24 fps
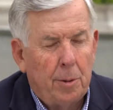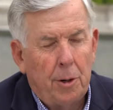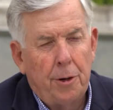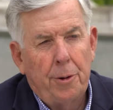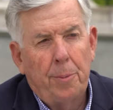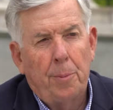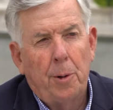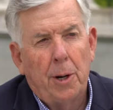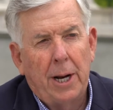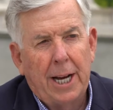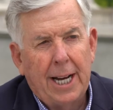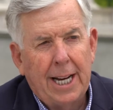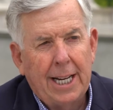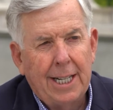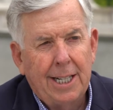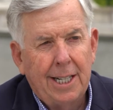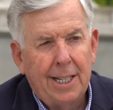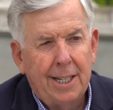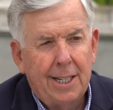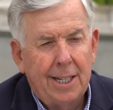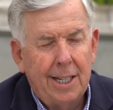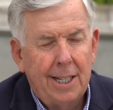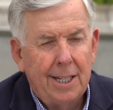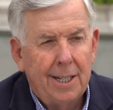multiple
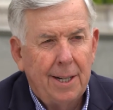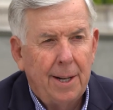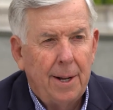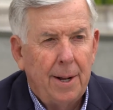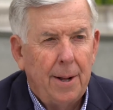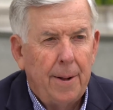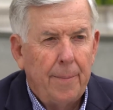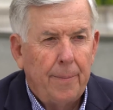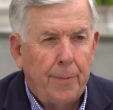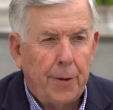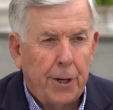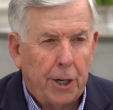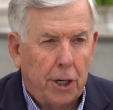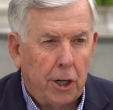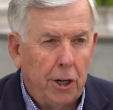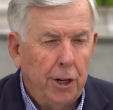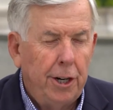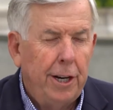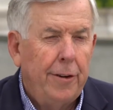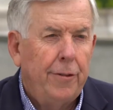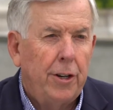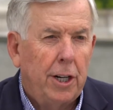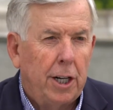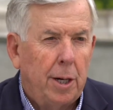agencies that
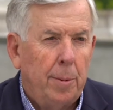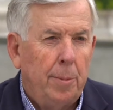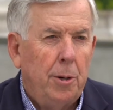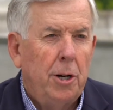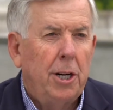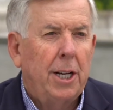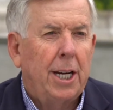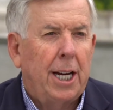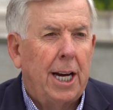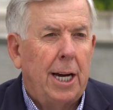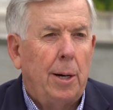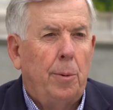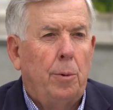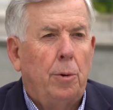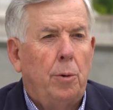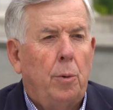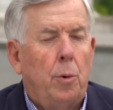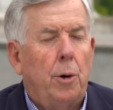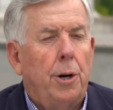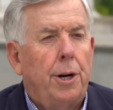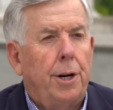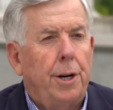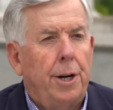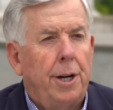couldn't even communicate
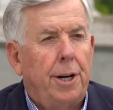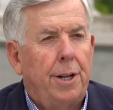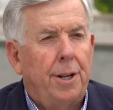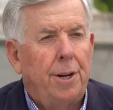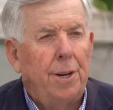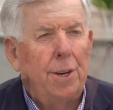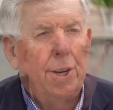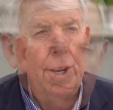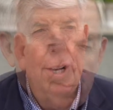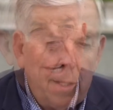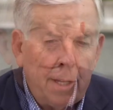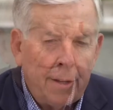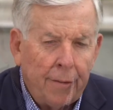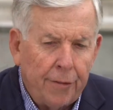with one another.